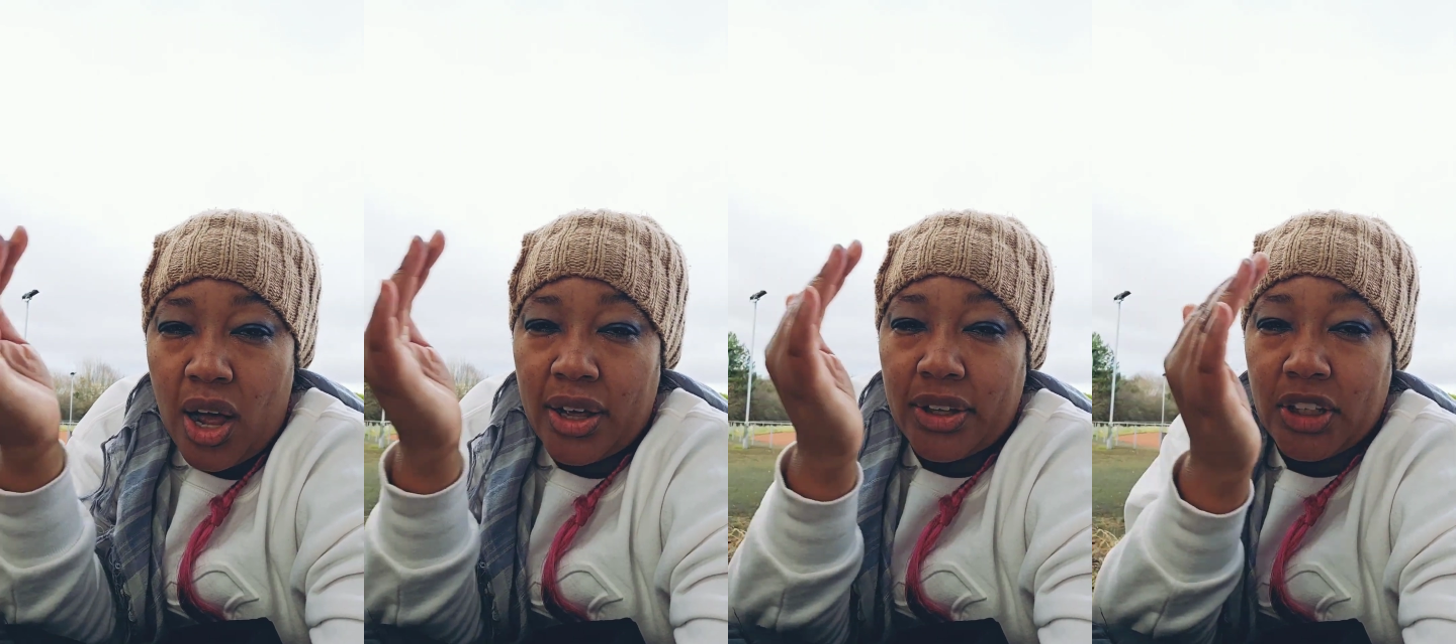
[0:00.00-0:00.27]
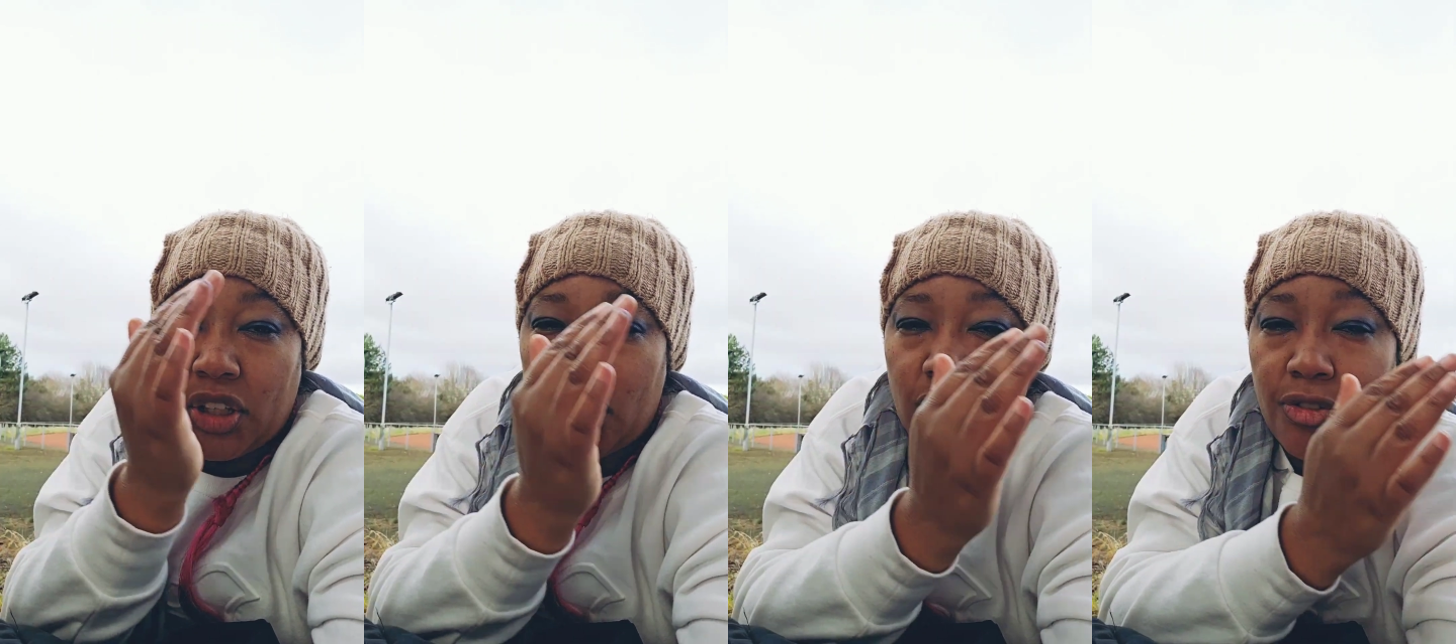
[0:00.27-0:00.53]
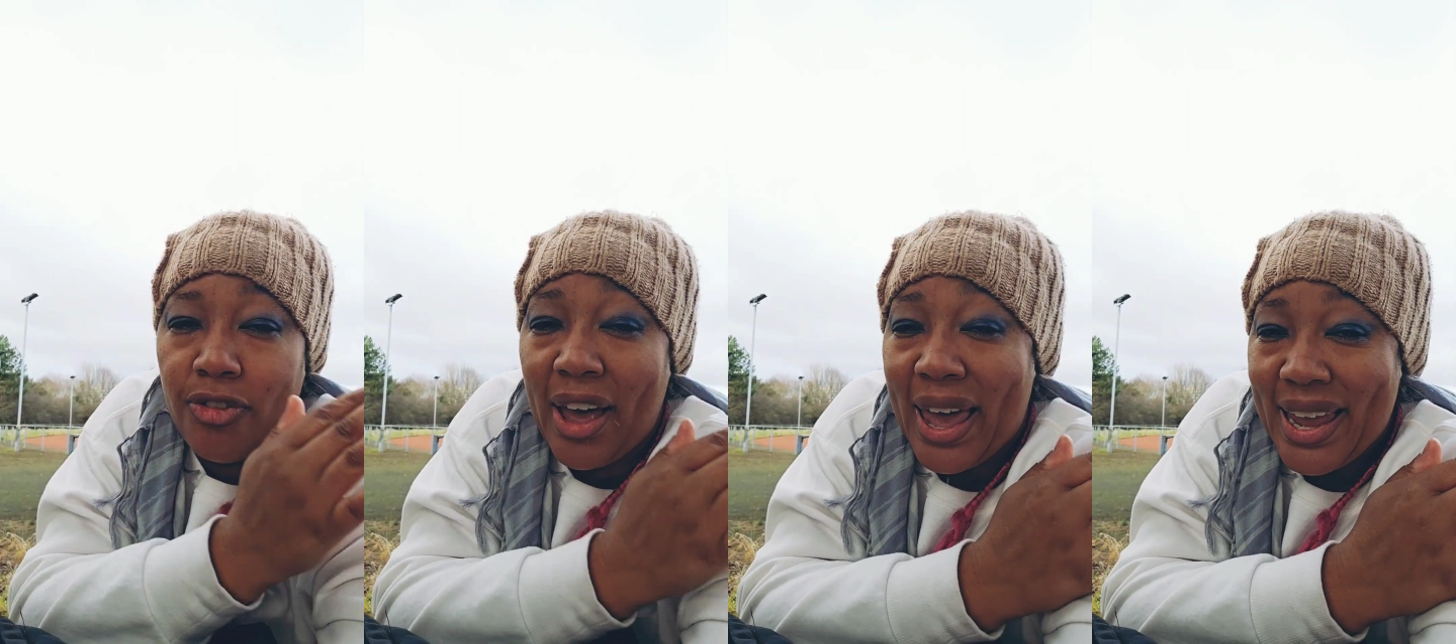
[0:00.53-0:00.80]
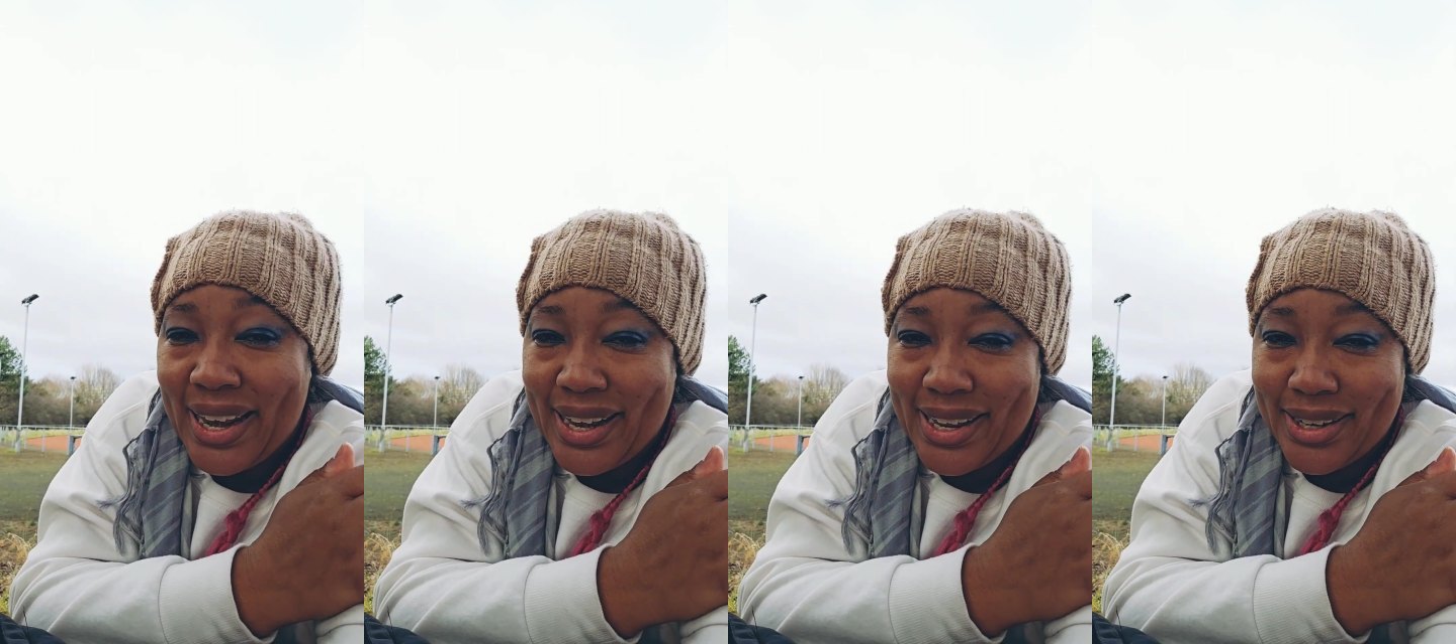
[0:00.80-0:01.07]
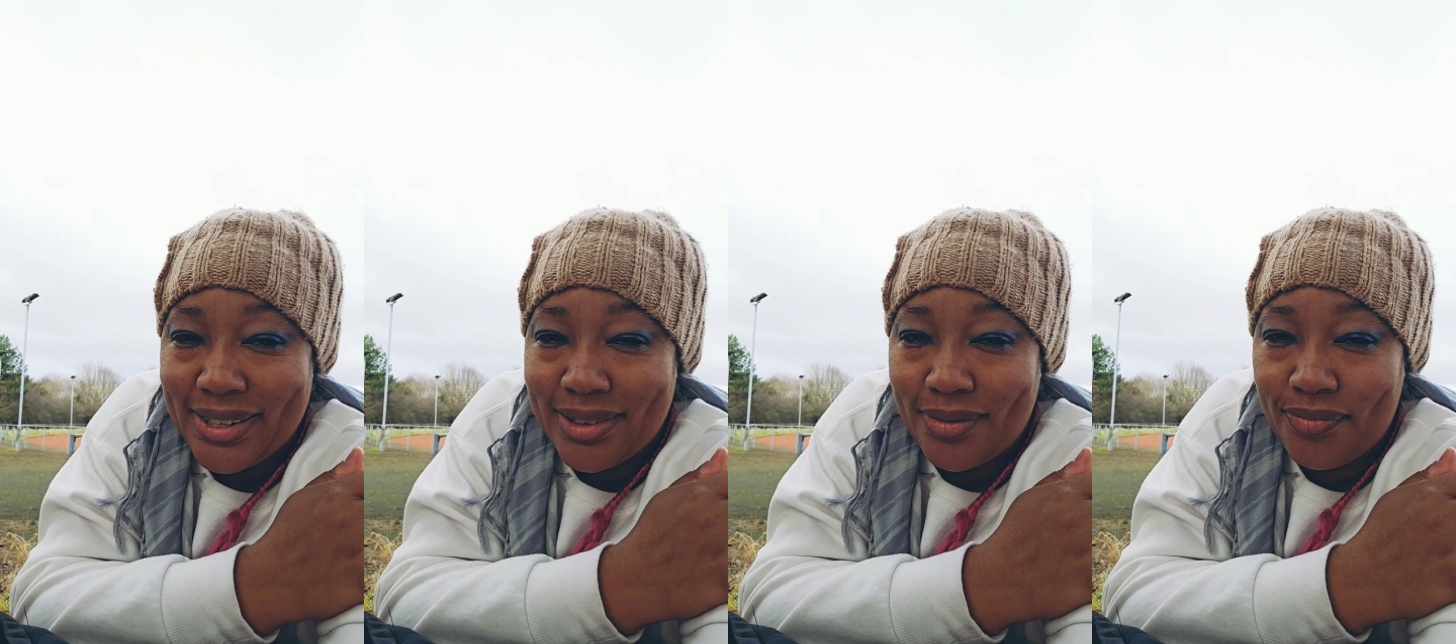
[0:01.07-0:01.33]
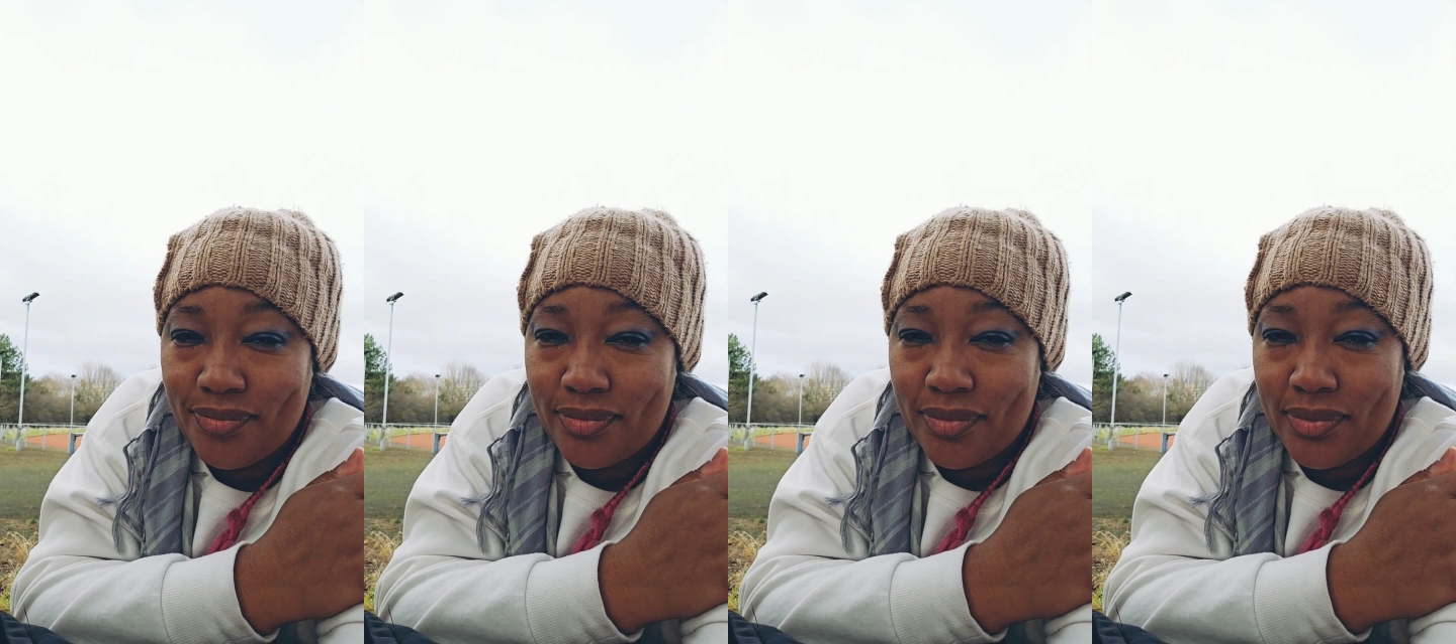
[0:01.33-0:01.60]
are you failing
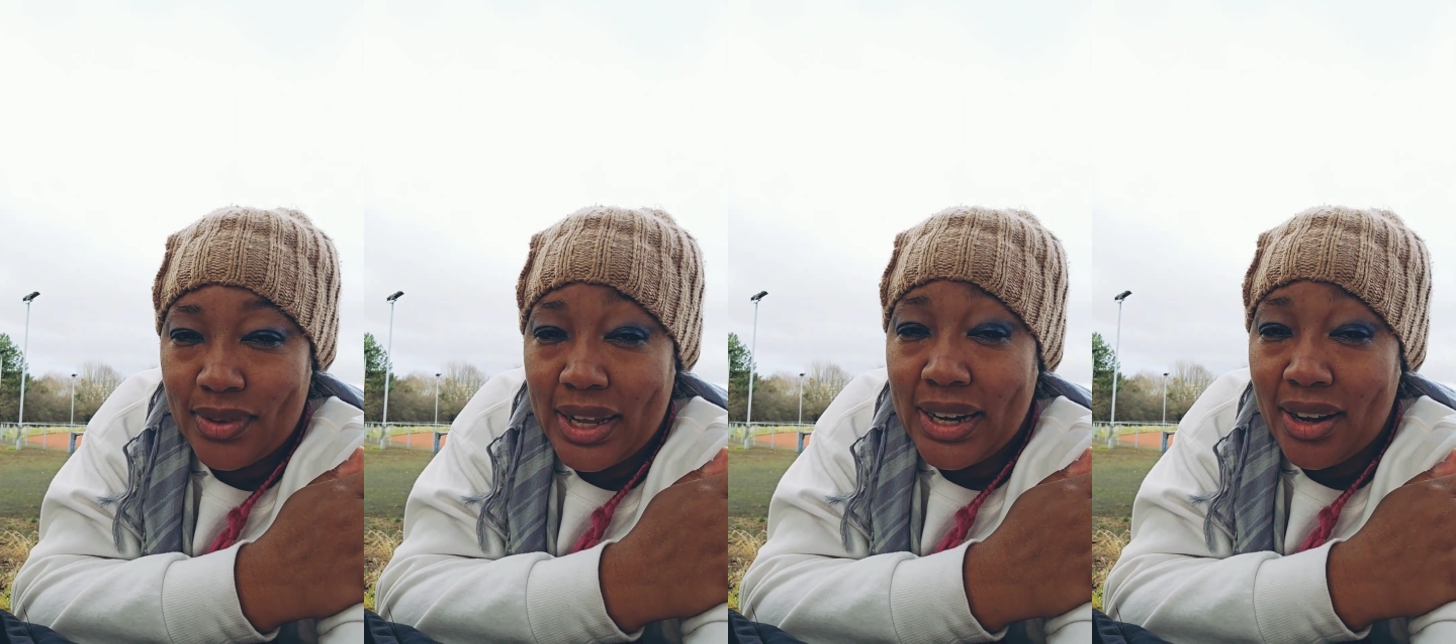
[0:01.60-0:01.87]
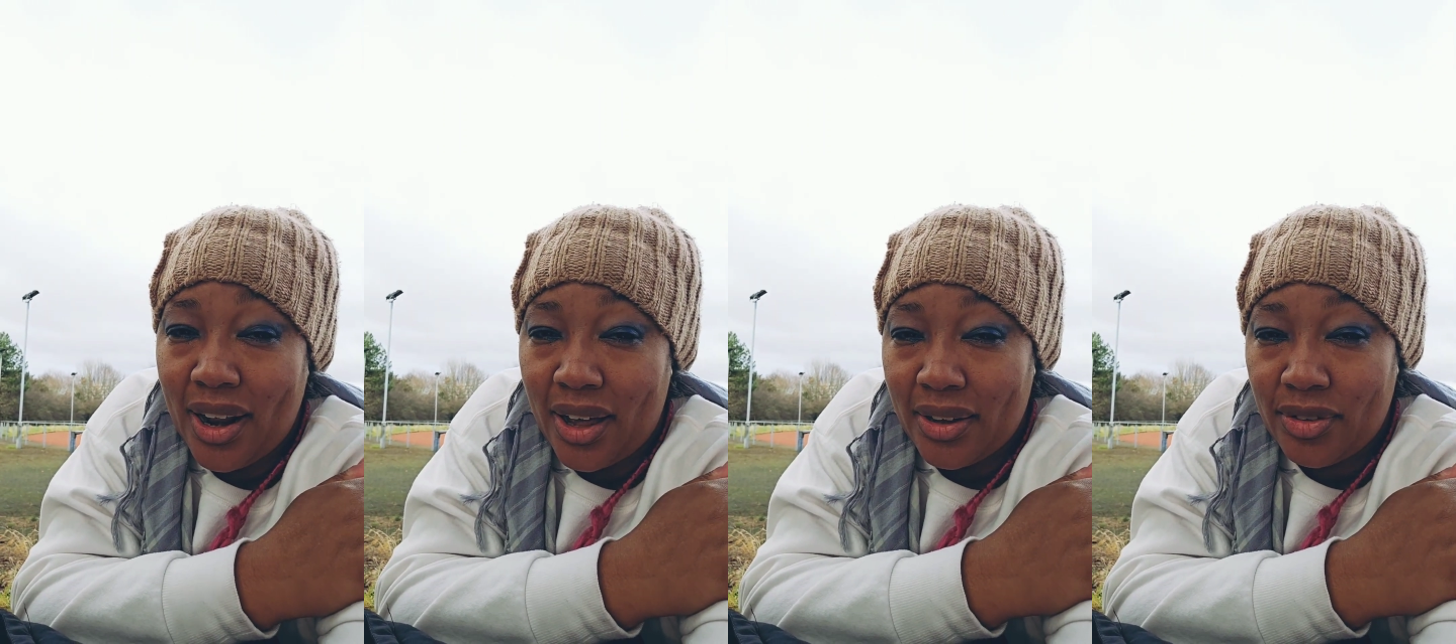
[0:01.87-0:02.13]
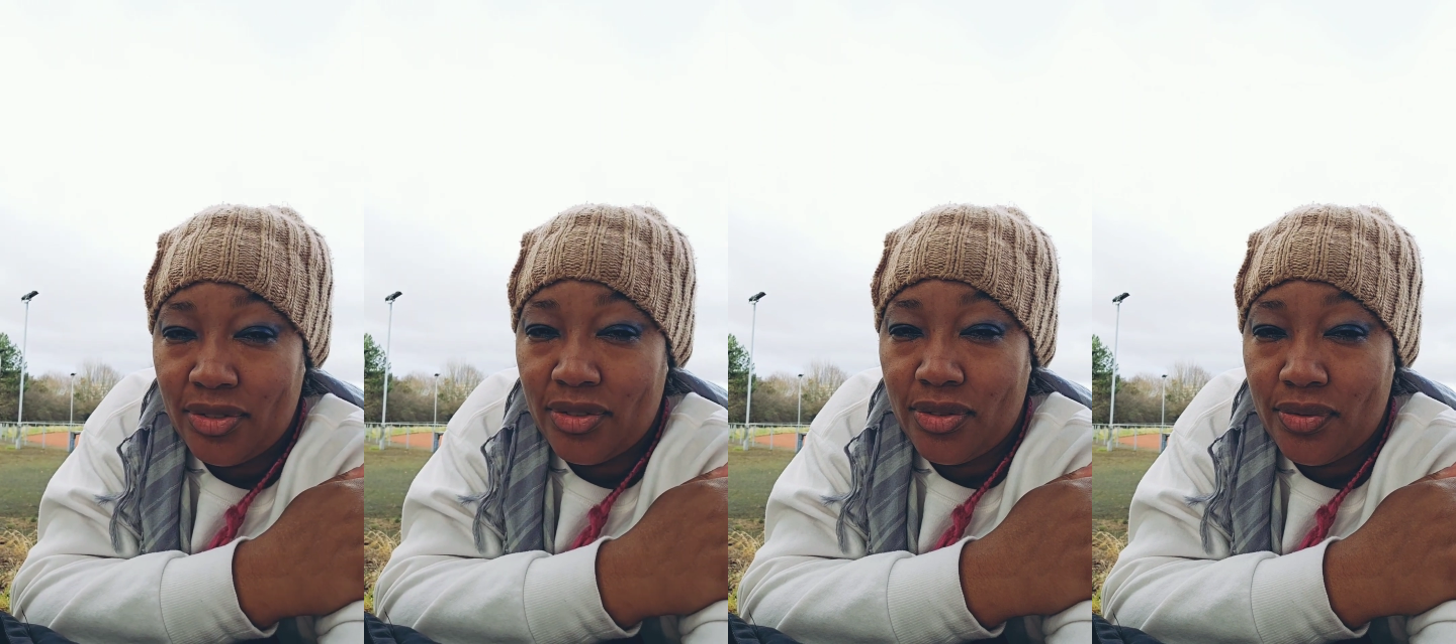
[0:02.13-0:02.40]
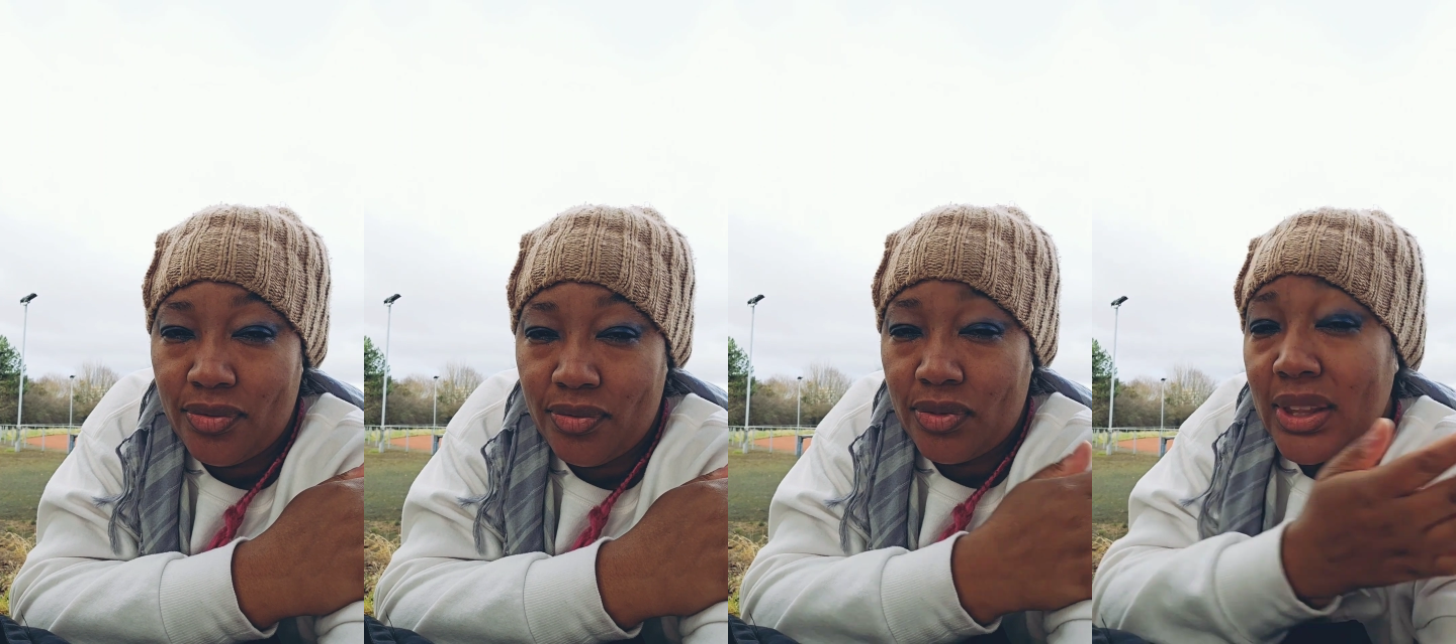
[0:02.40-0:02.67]
in life?